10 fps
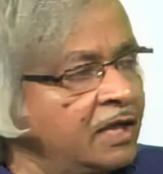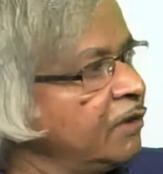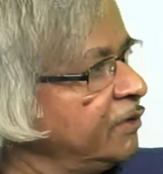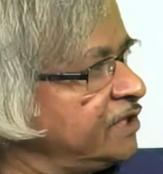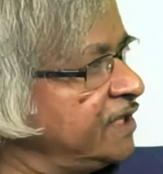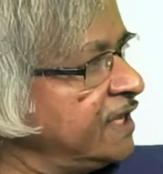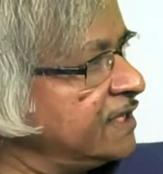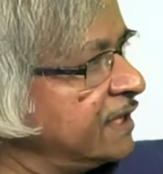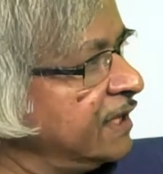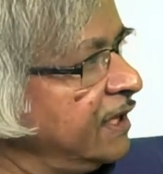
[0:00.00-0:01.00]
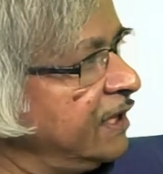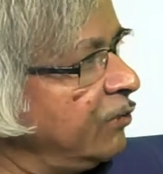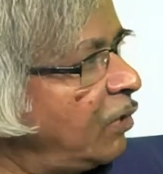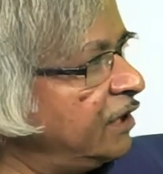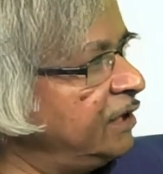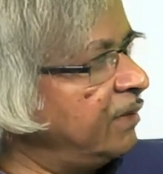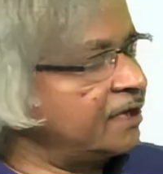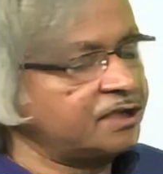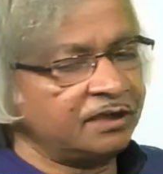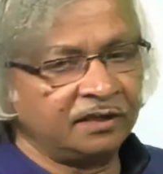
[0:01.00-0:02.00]
which says that in a
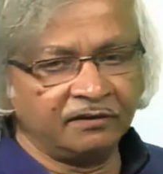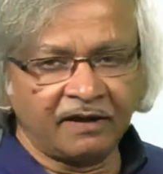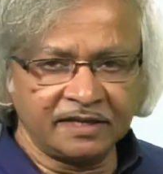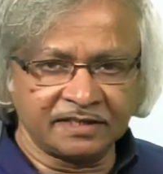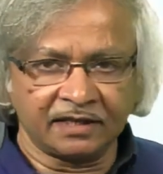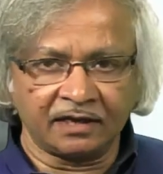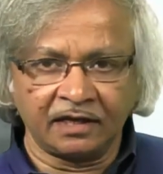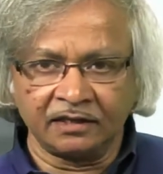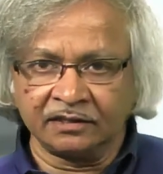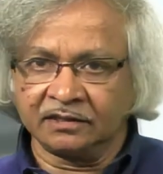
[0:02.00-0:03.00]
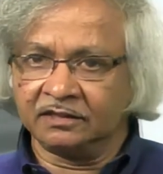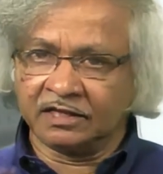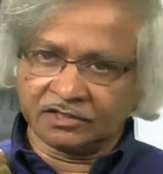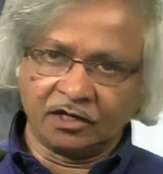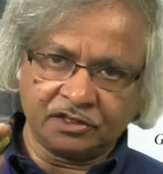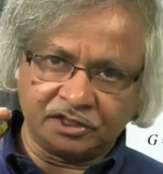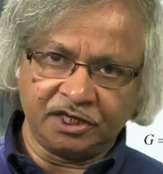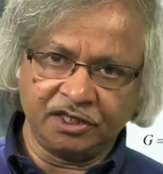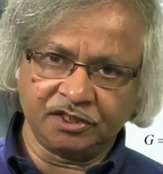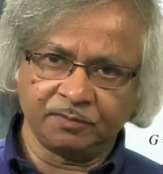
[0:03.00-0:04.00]
one-dimensional device, the current does not
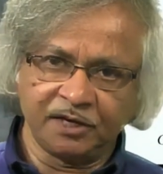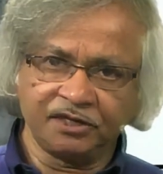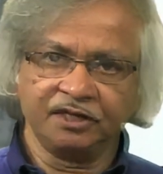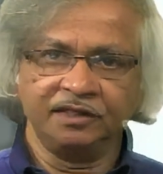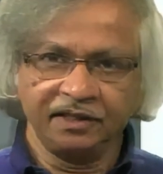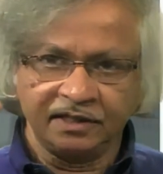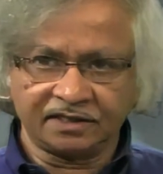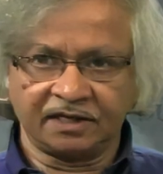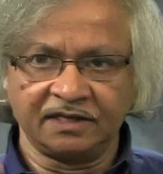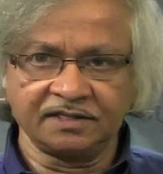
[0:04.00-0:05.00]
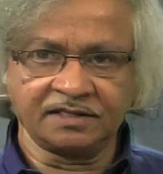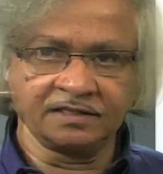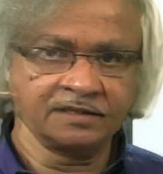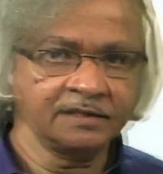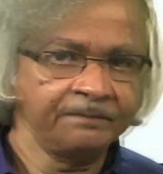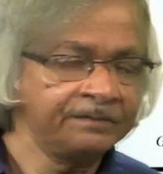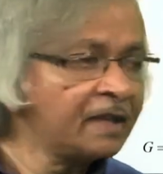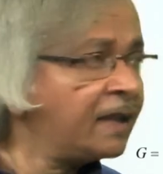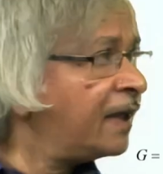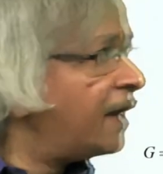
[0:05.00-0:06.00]
change spatially, is constant.
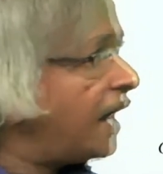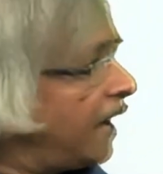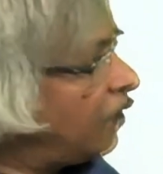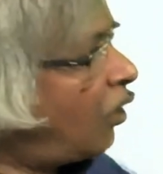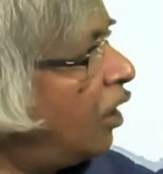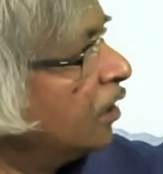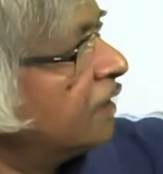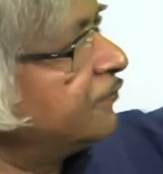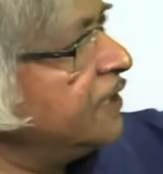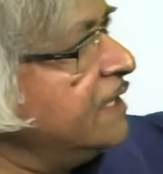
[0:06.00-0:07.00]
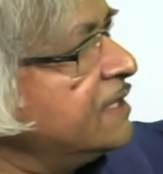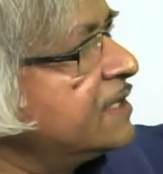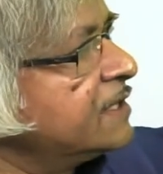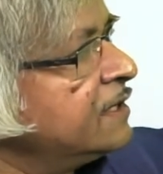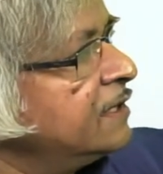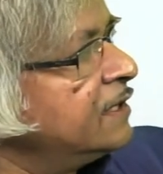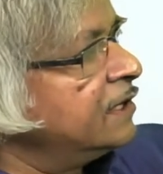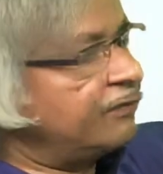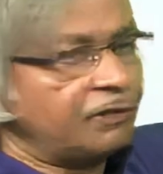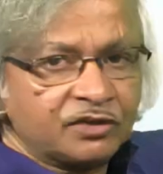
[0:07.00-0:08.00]
And all of these,
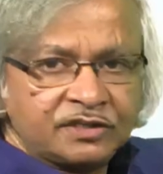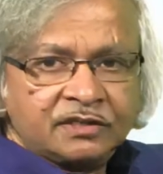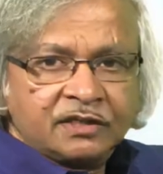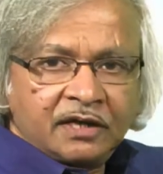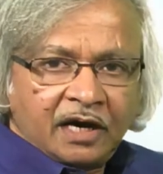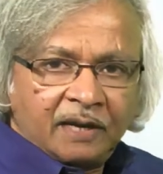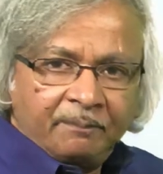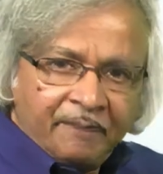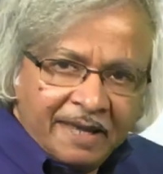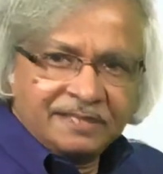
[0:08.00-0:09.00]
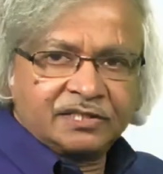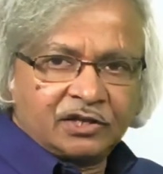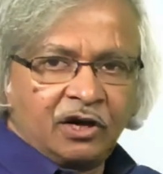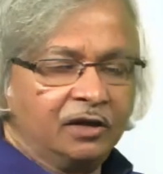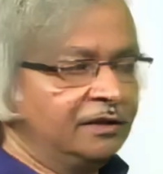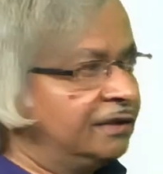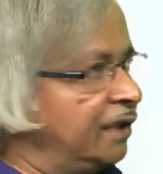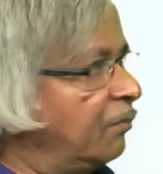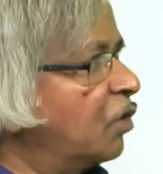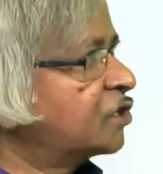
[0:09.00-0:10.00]
of course, are based on
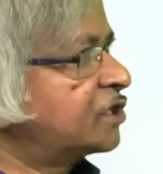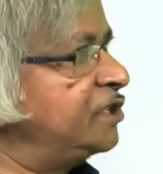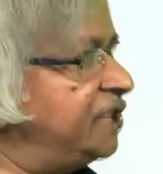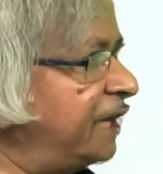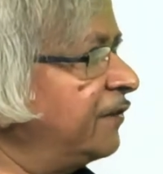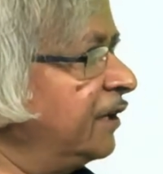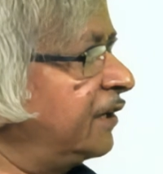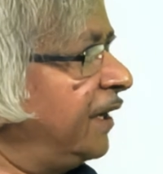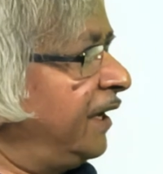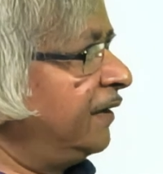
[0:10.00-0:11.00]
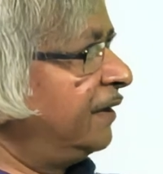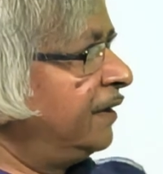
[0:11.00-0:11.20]
the most general thing